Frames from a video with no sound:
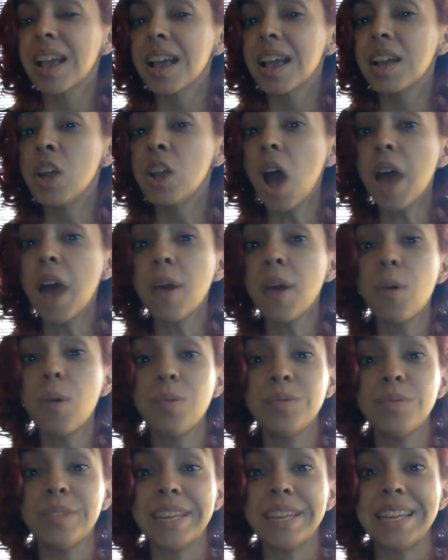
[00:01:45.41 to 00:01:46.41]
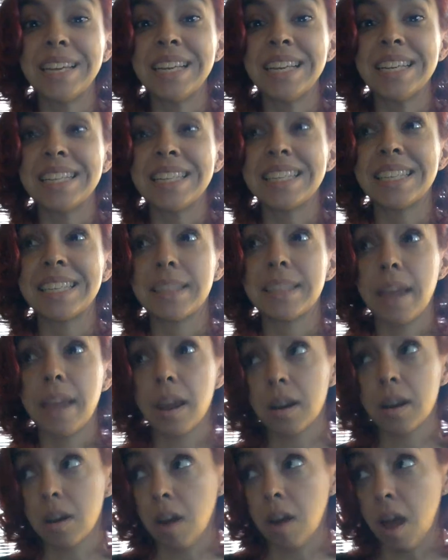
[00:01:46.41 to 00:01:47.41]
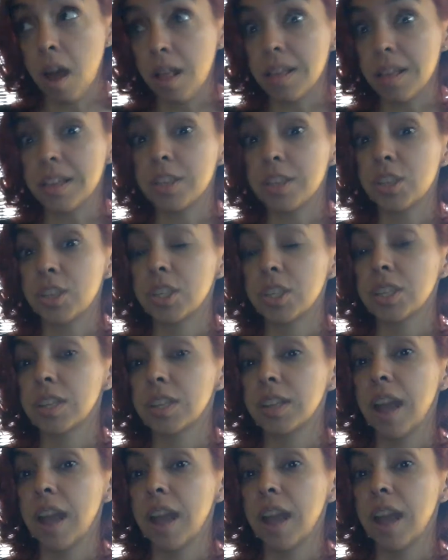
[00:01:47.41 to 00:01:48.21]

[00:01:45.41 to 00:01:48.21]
not only did they acknowledge